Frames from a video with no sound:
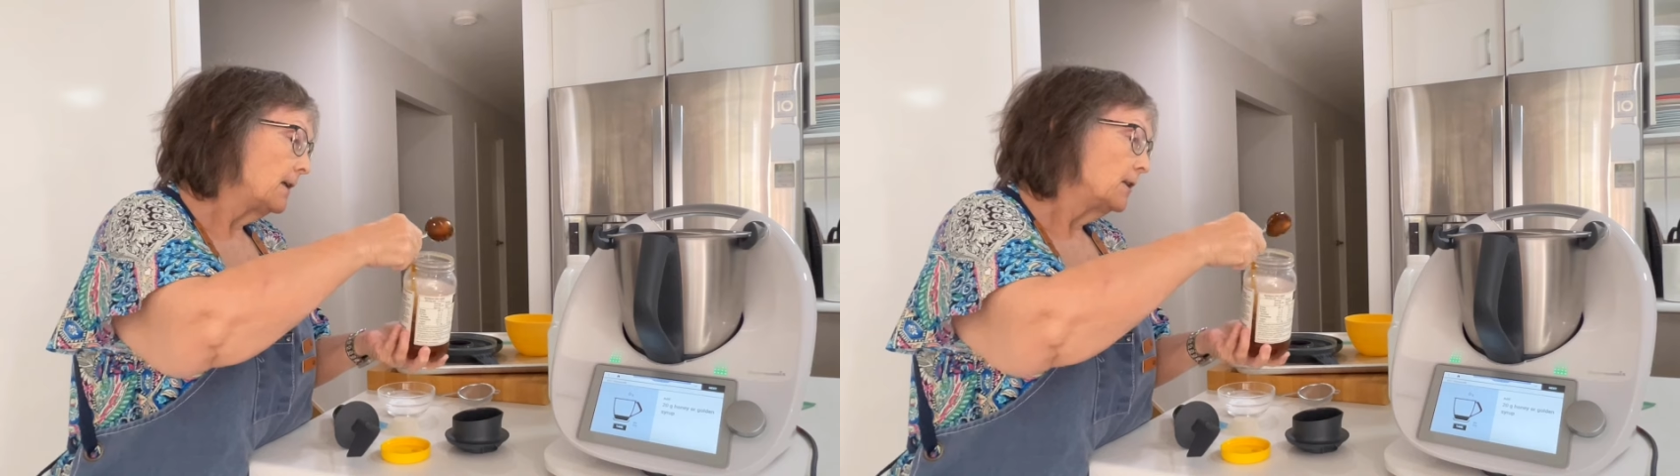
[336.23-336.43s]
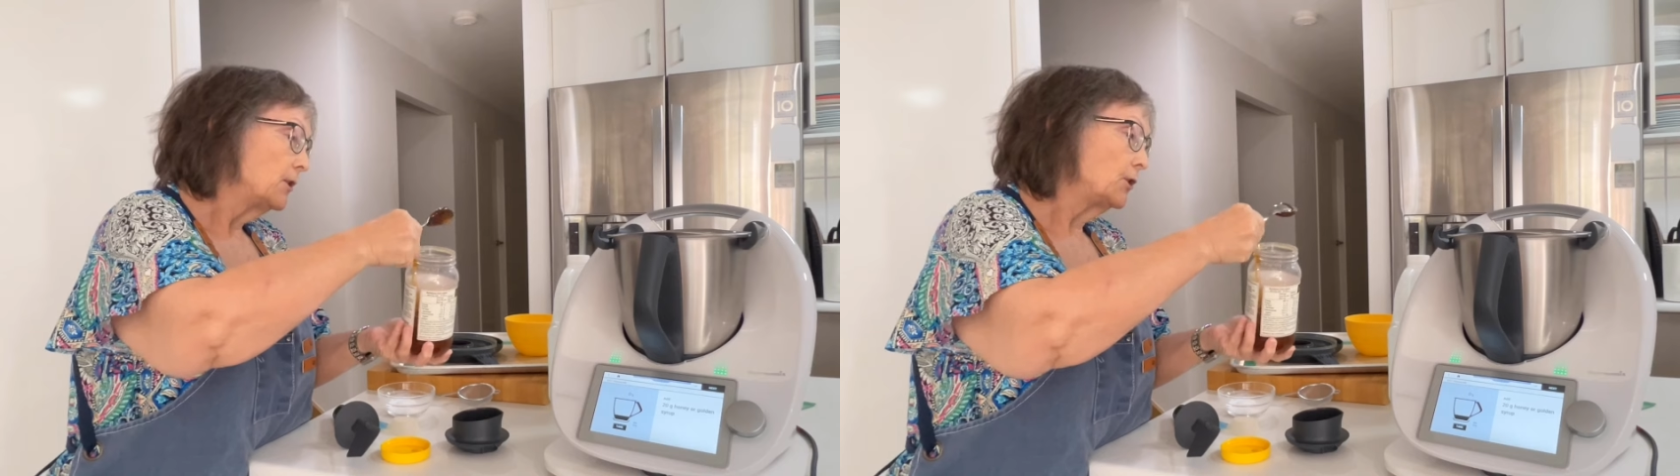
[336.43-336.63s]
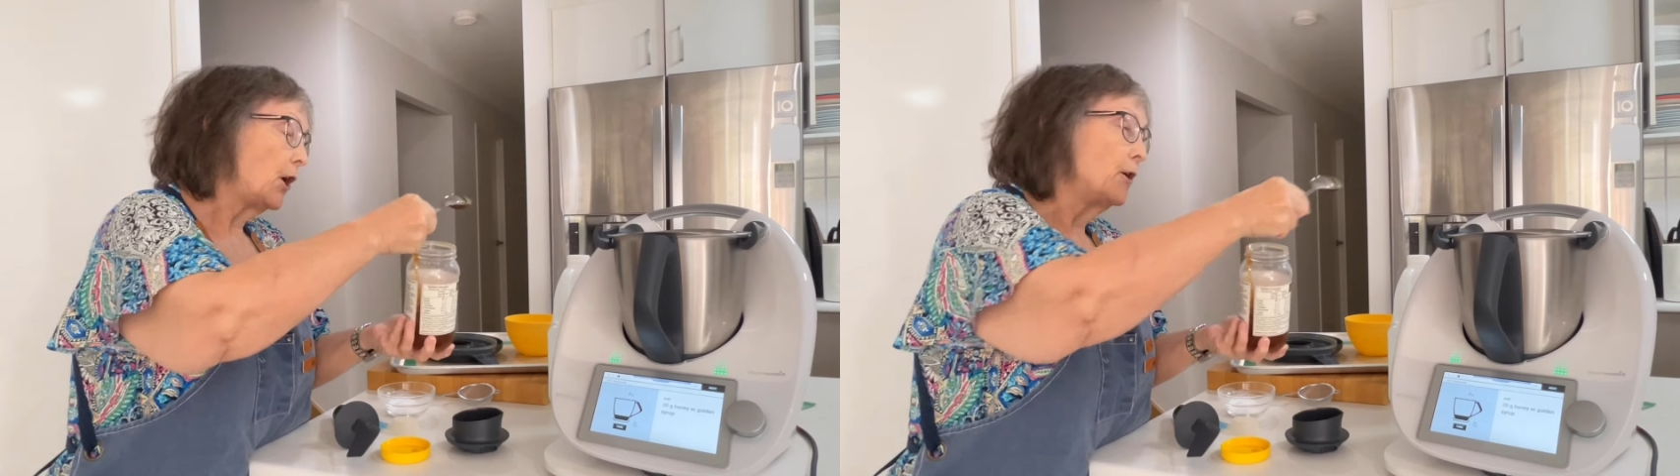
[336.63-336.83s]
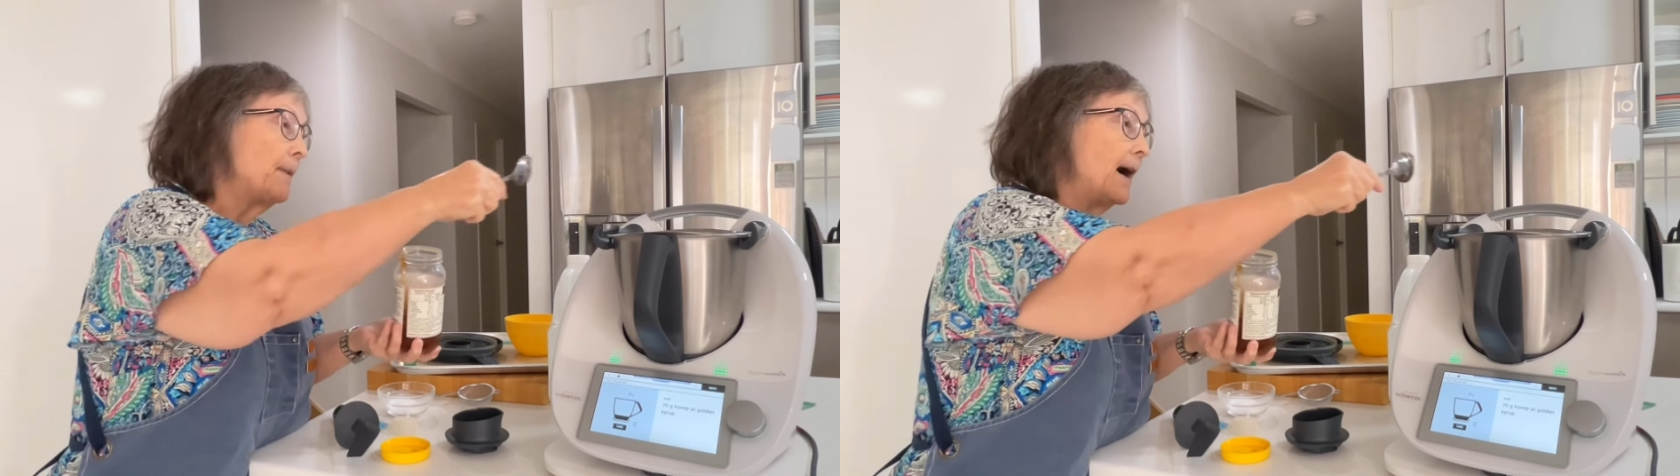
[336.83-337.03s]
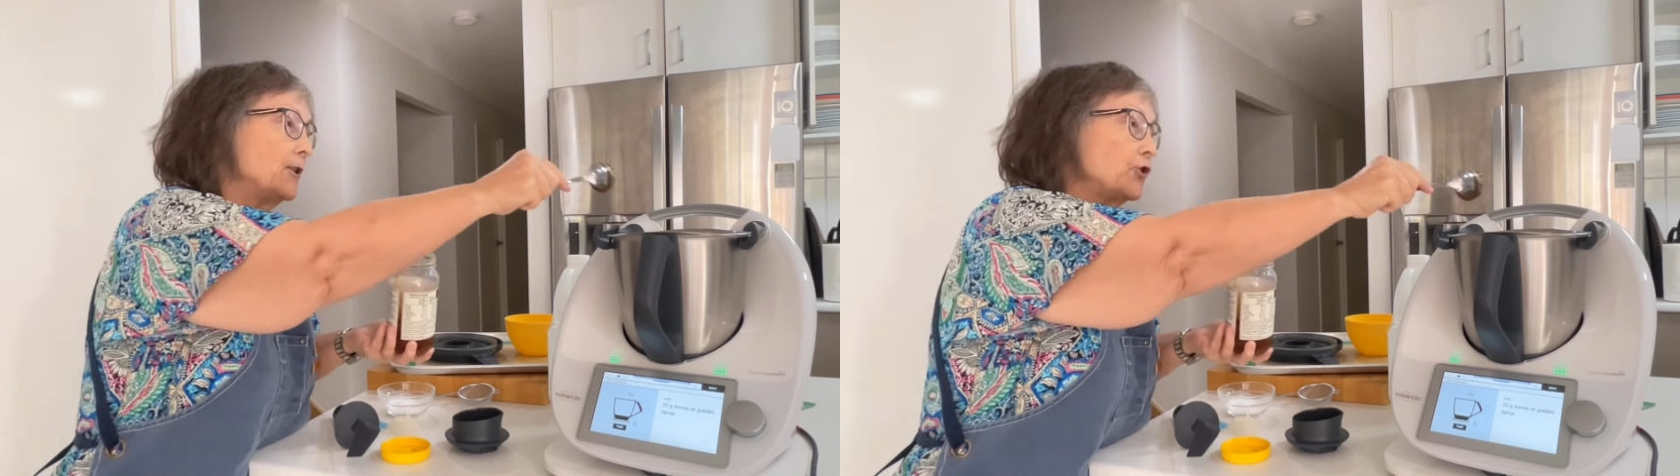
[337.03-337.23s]
so
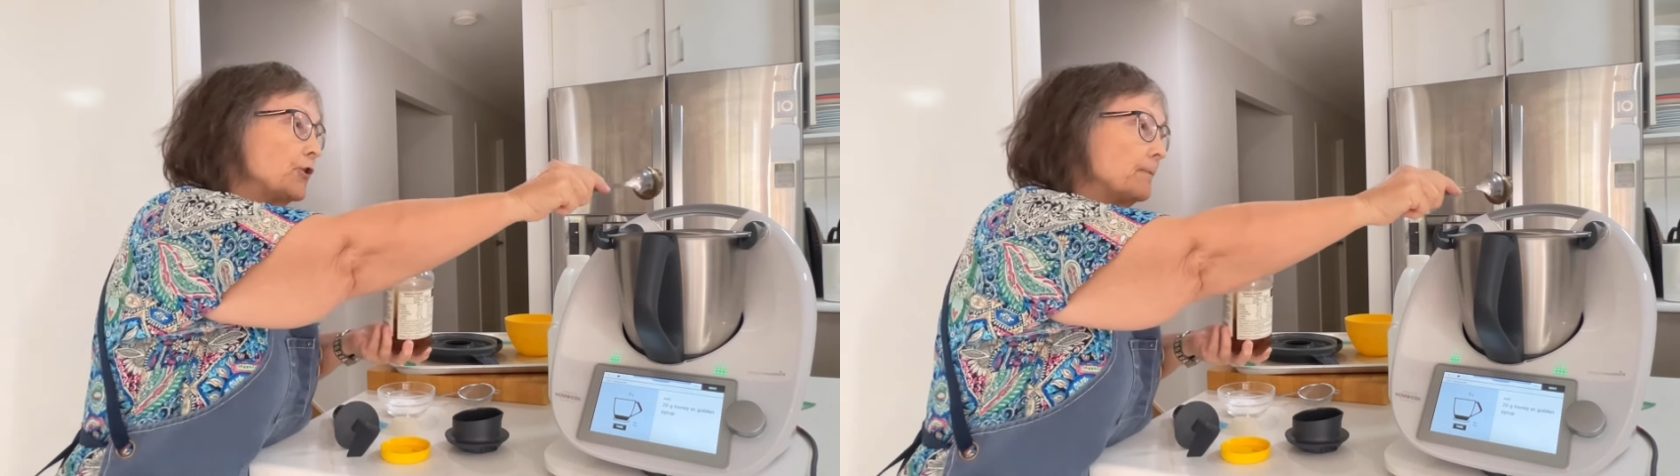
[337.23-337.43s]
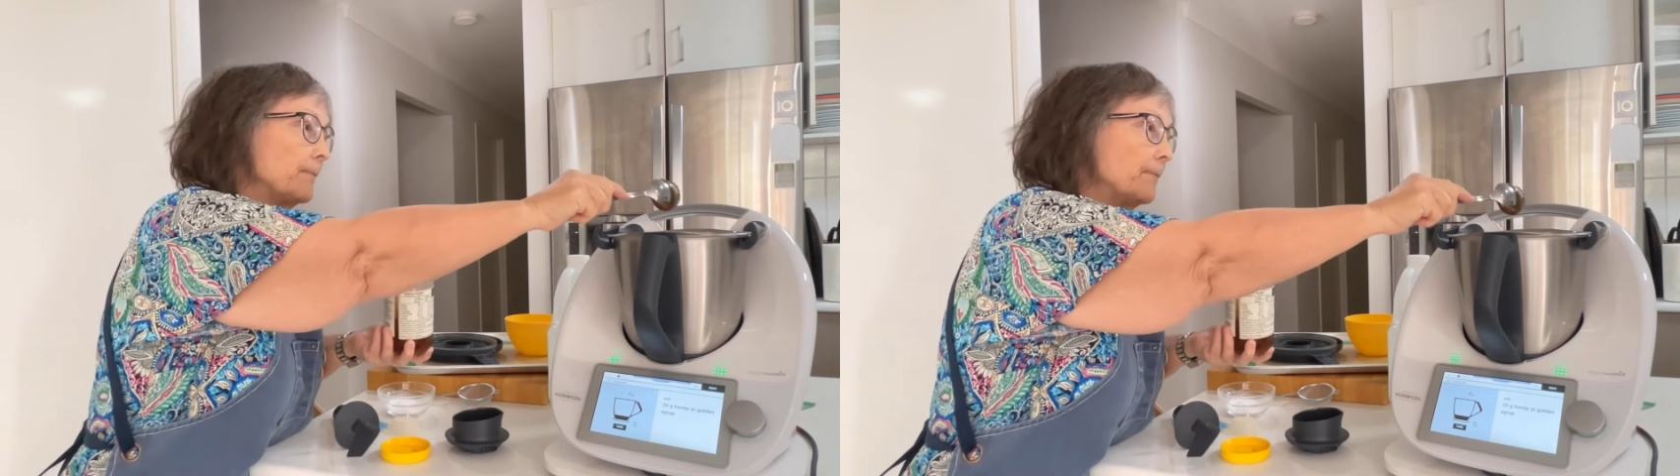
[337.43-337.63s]
much